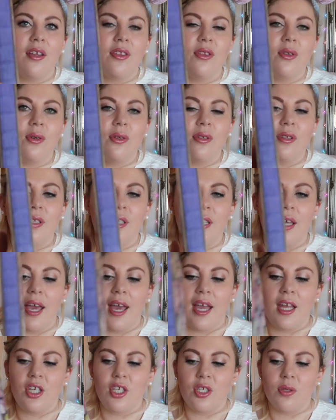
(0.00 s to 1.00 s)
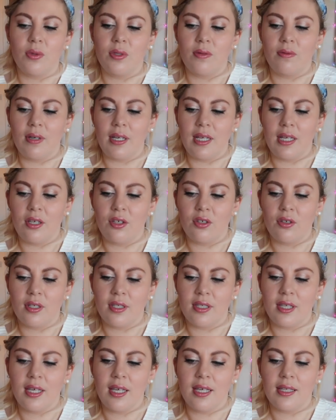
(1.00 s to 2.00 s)
I thought the edge was really
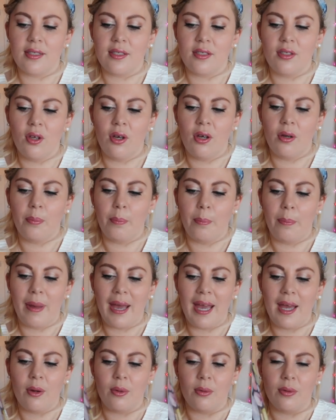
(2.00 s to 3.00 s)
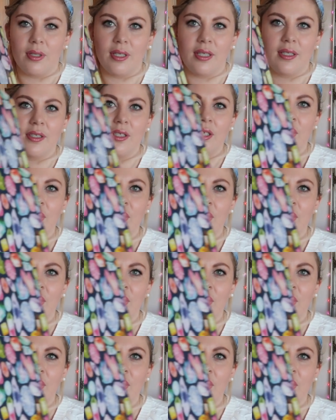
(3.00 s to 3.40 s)
interesting. It's not bound, it's